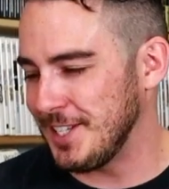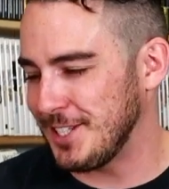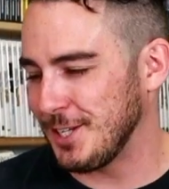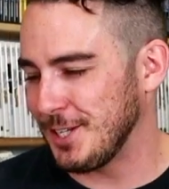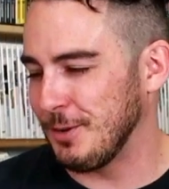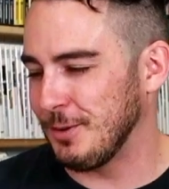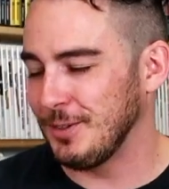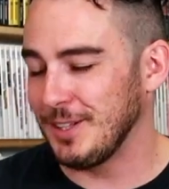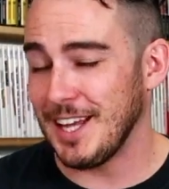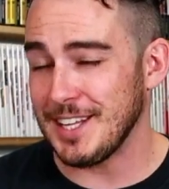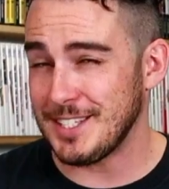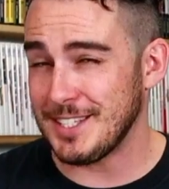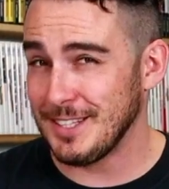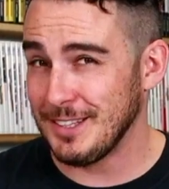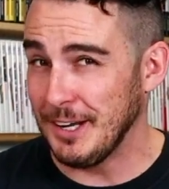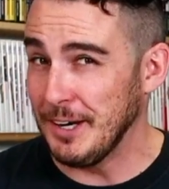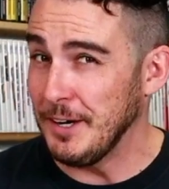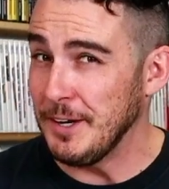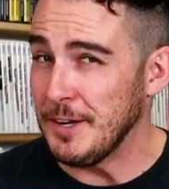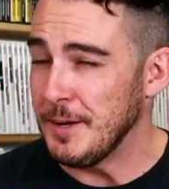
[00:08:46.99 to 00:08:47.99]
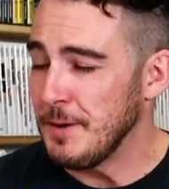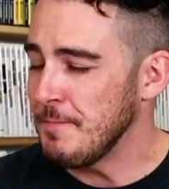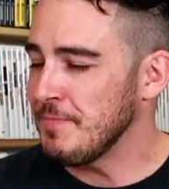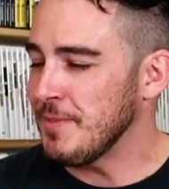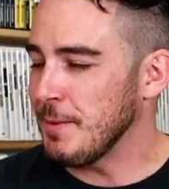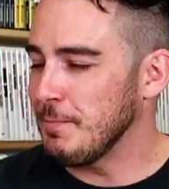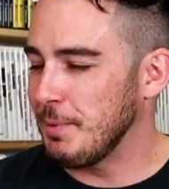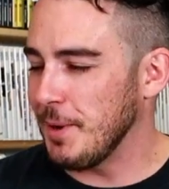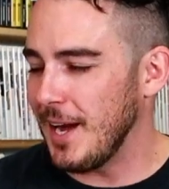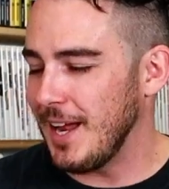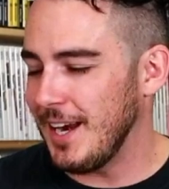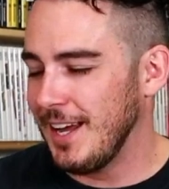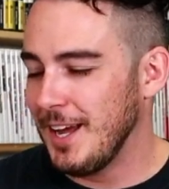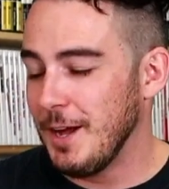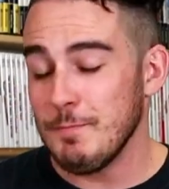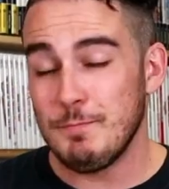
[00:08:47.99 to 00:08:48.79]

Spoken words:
So lesson learned, but